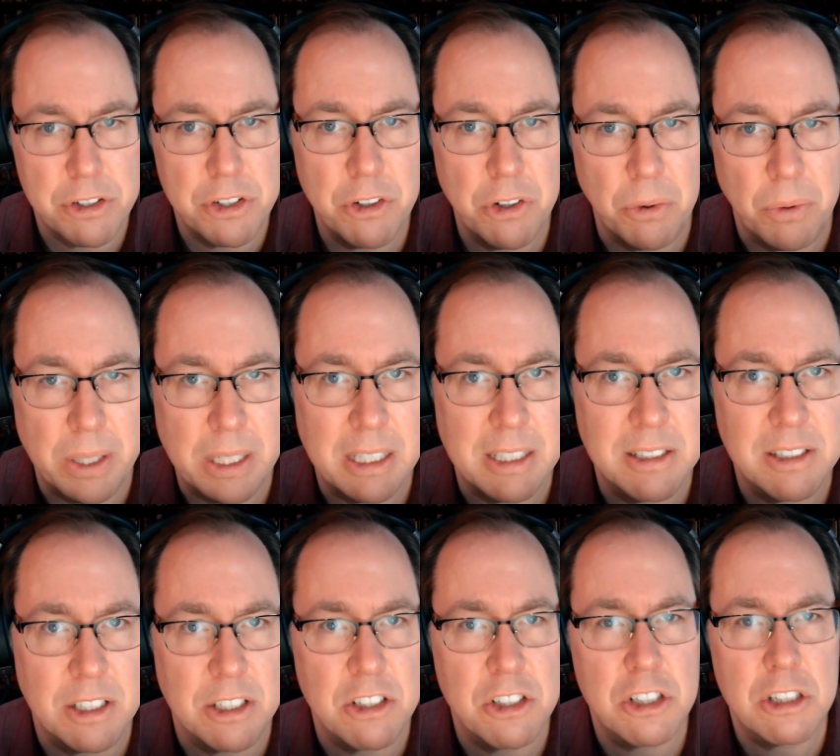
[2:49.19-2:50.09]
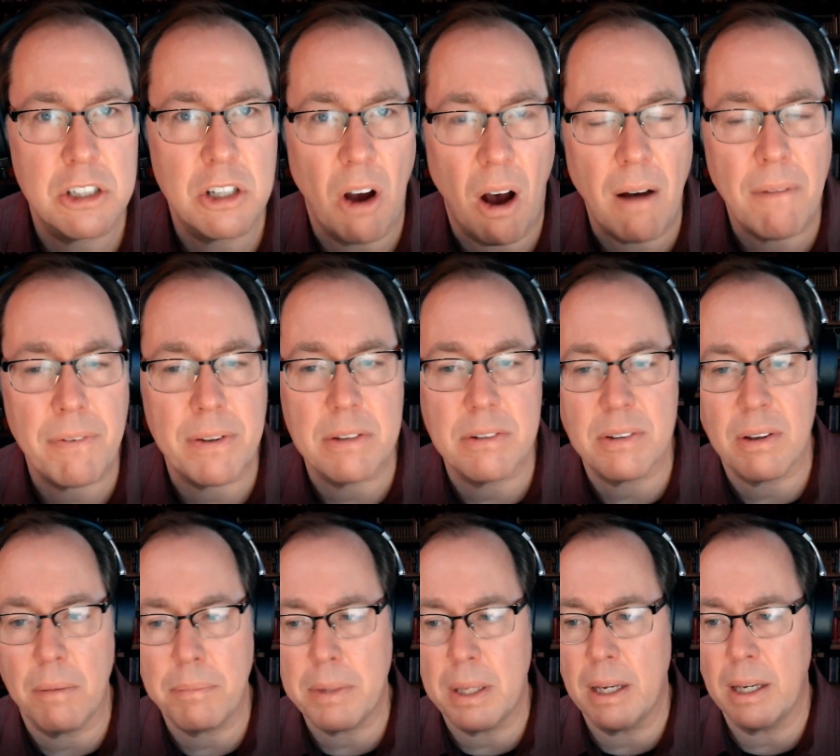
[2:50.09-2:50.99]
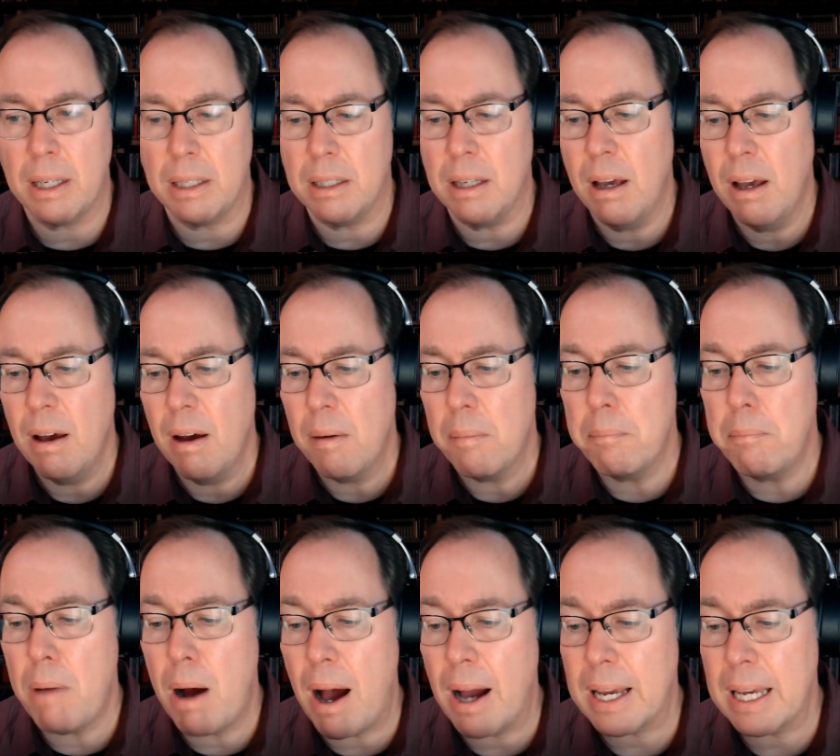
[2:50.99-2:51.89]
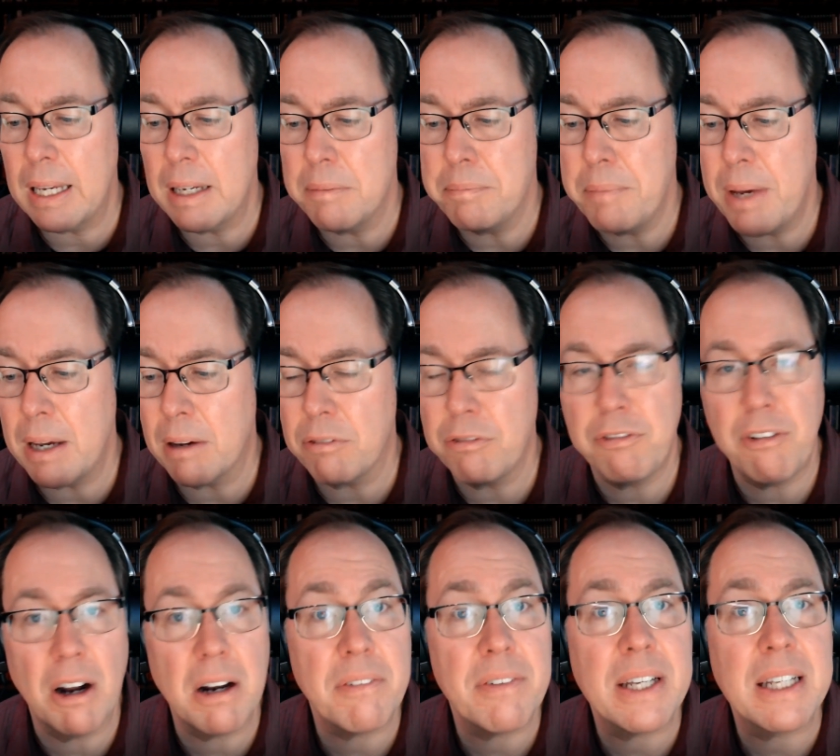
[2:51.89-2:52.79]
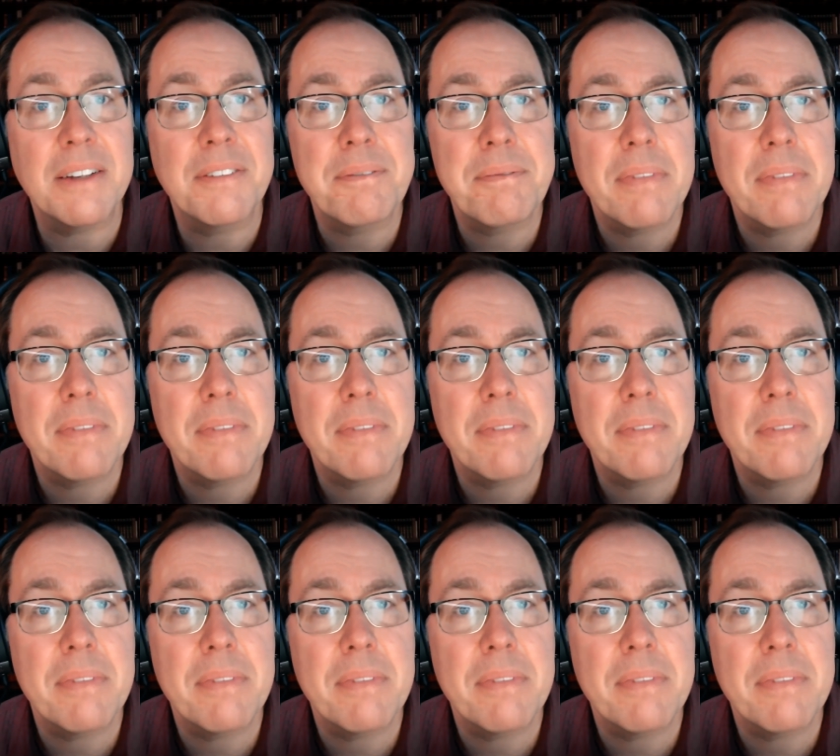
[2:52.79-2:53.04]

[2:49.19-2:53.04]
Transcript: You know what it is to scoff at something and mock it and make fun of it.